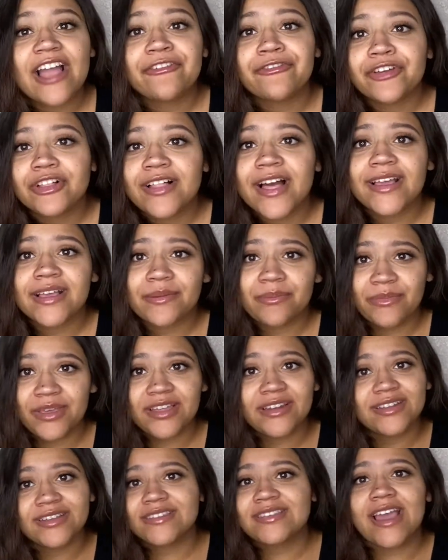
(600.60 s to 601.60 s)
like me
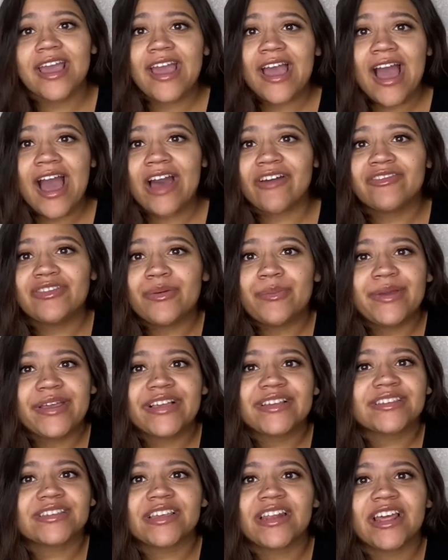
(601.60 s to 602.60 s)
and Nisea have the
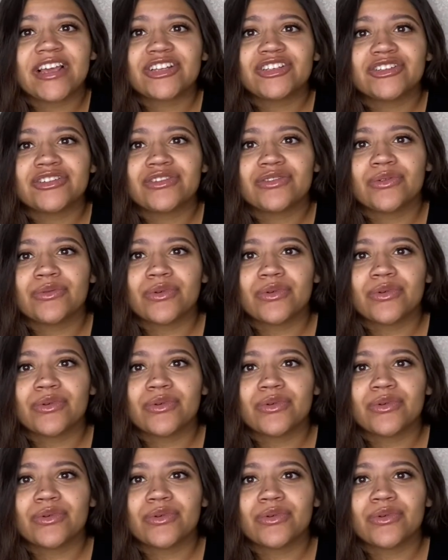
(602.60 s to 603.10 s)
biggest connection in the